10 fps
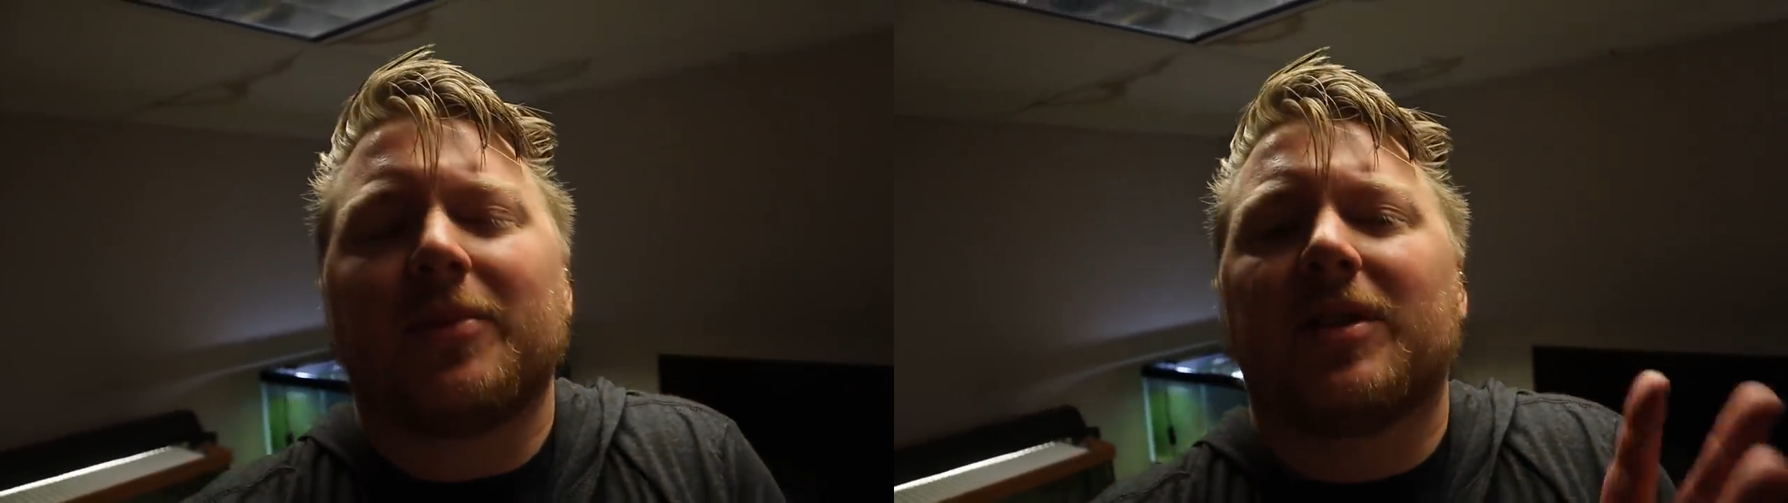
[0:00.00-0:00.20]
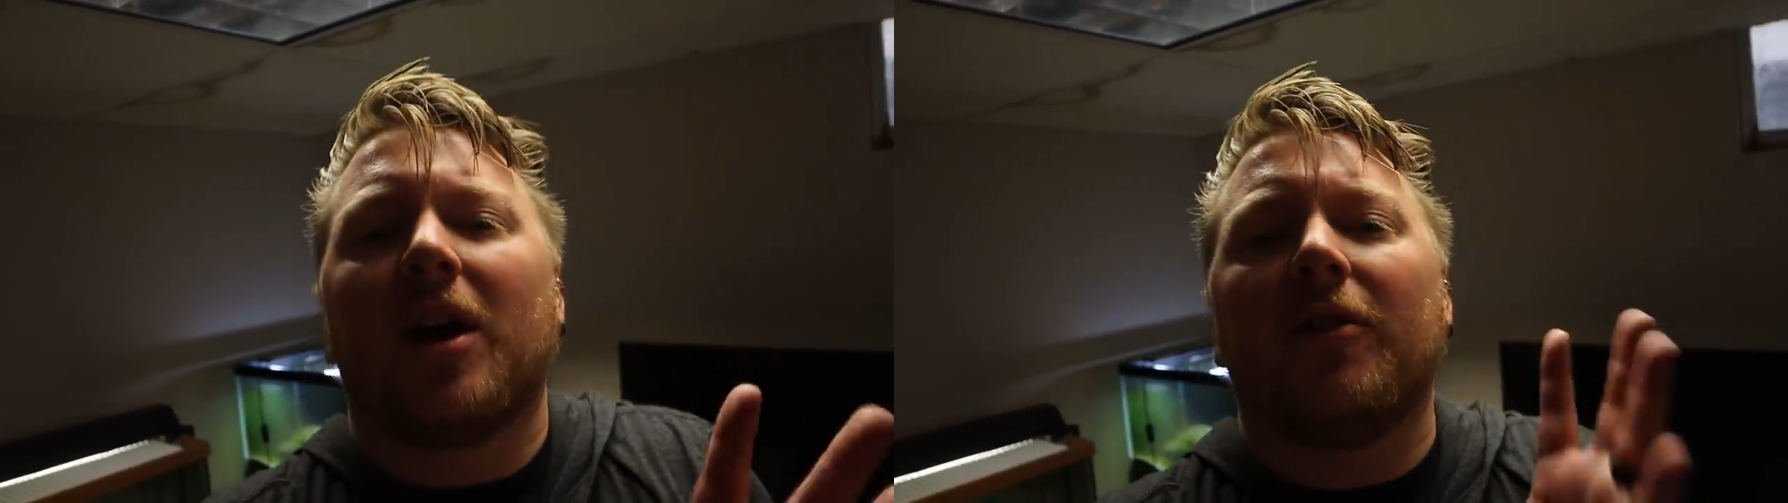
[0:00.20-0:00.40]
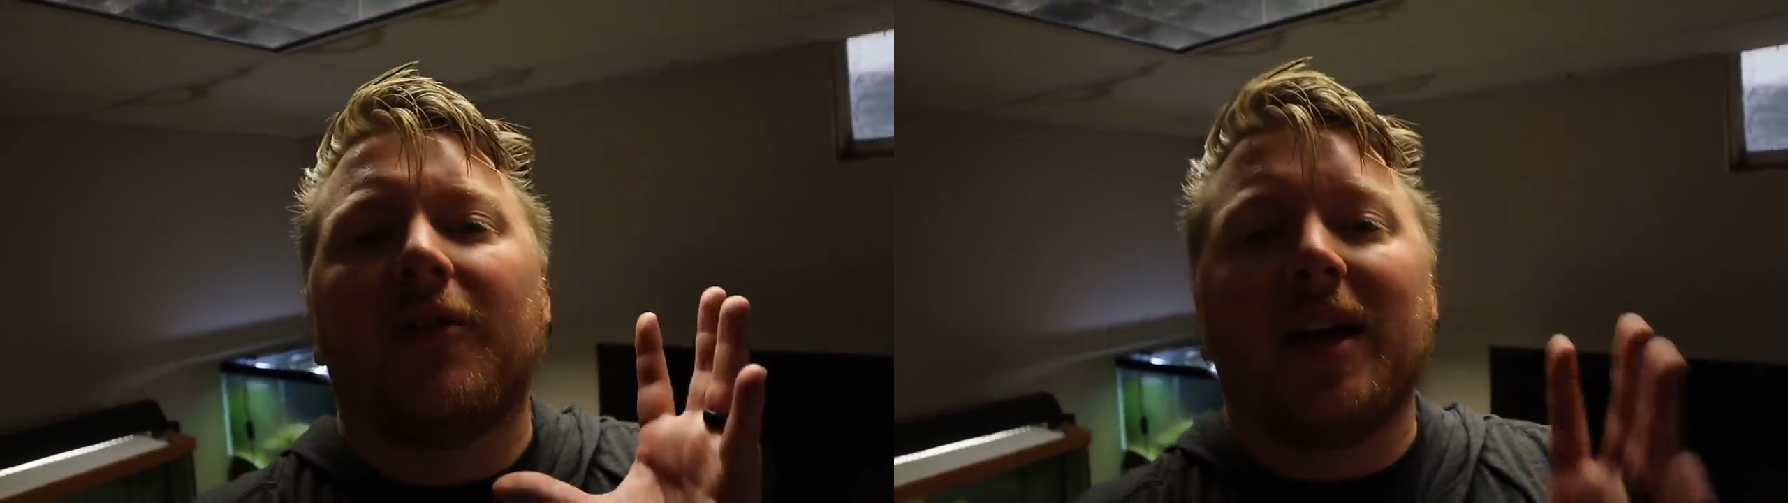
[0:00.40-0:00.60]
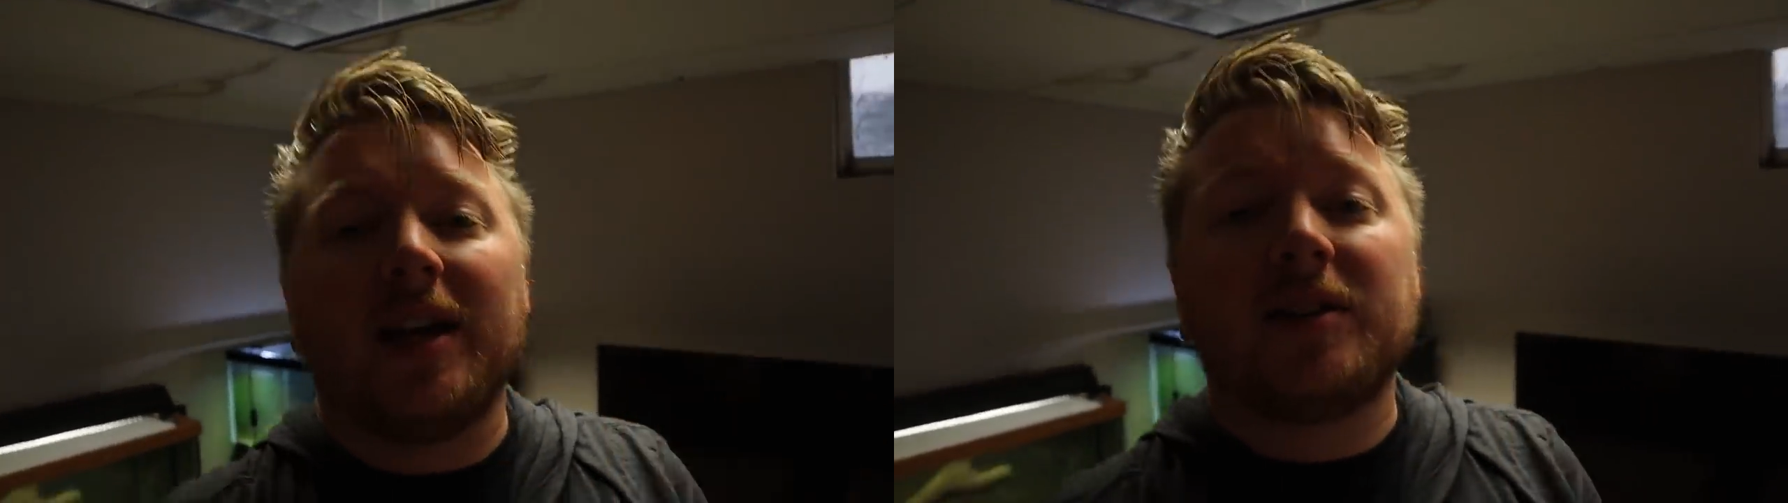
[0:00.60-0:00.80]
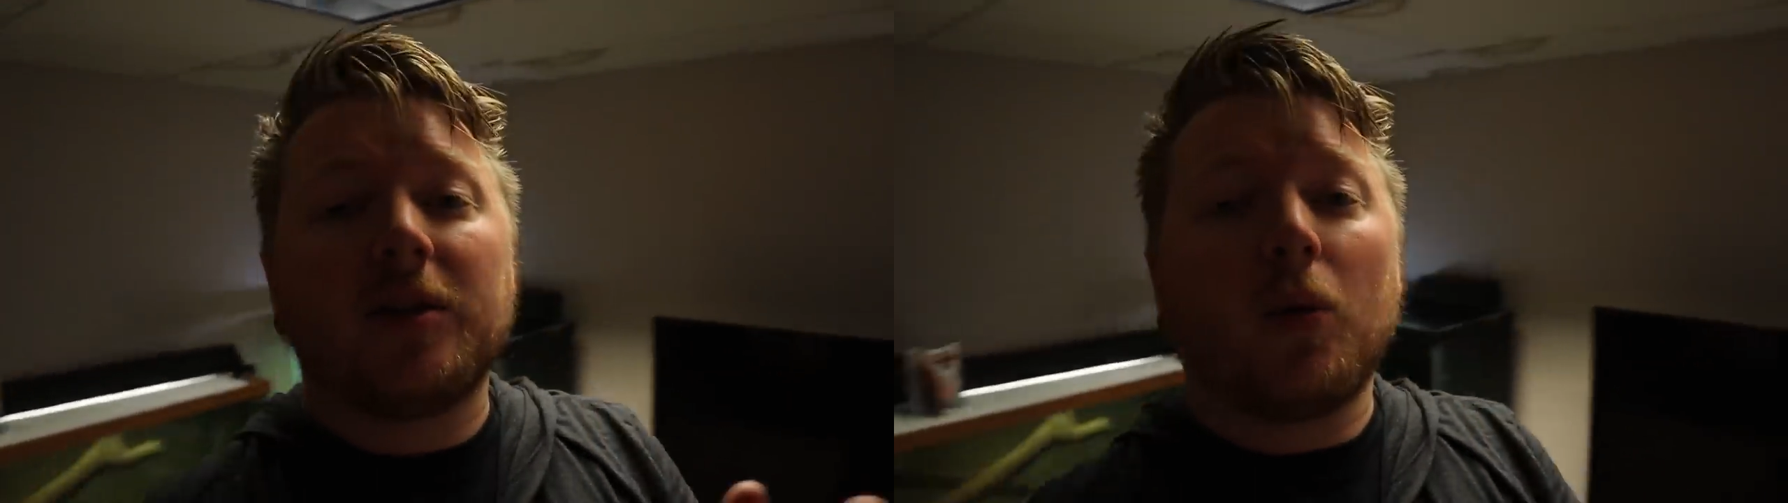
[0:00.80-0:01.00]
himself
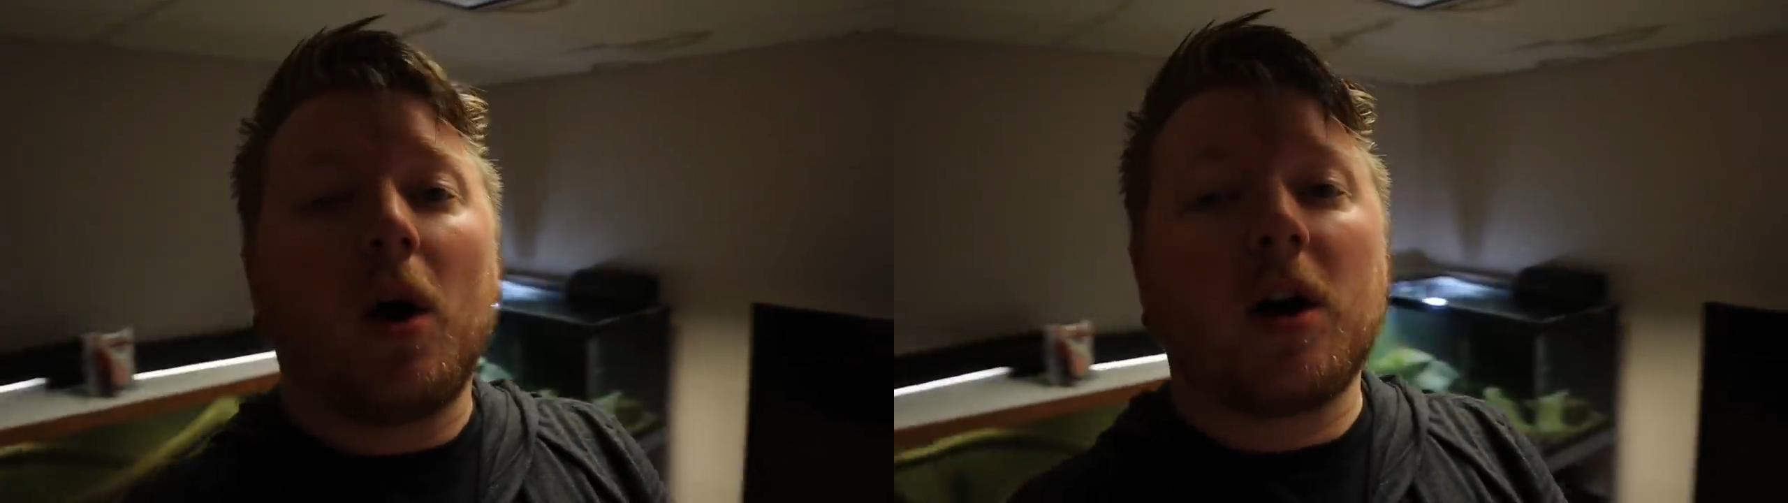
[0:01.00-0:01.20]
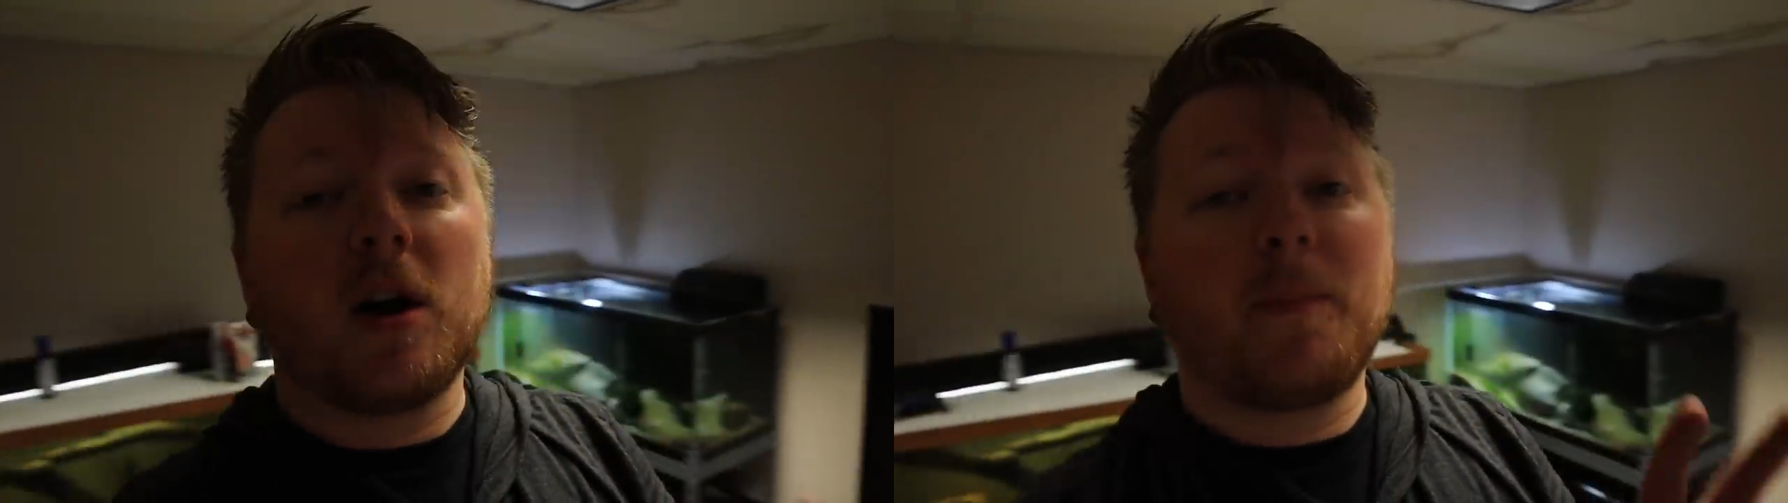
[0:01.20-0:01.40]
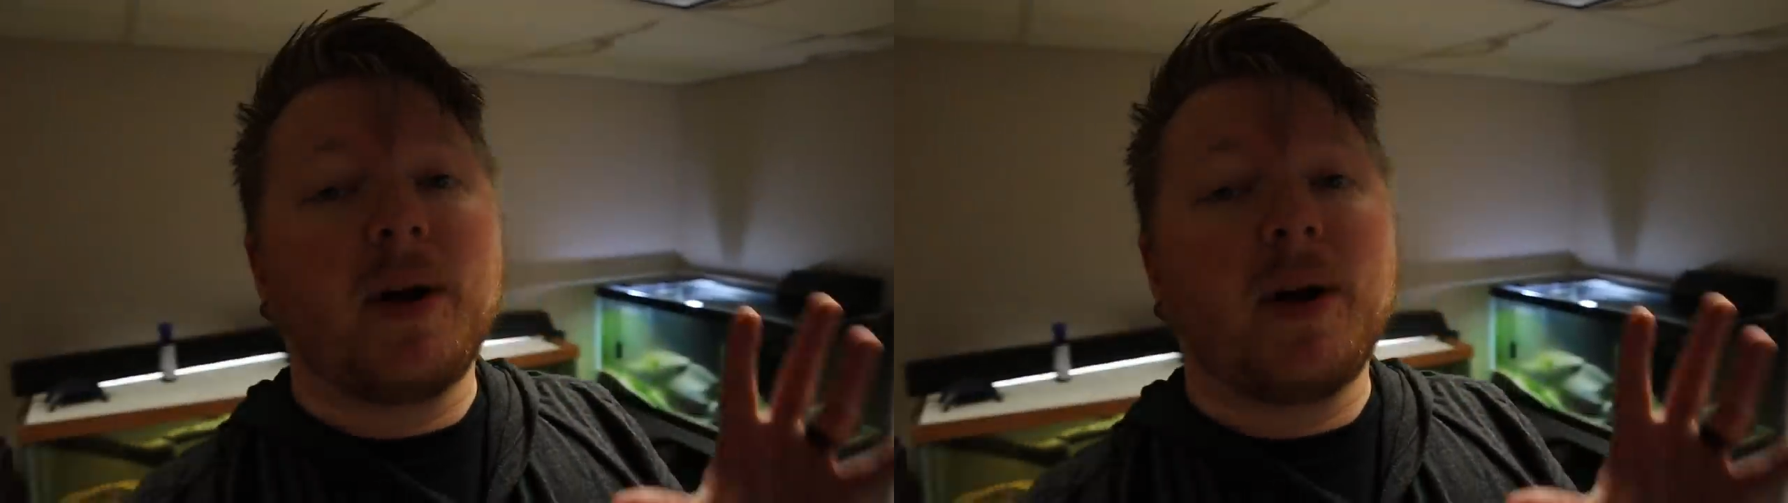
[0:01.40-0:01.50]
into the water,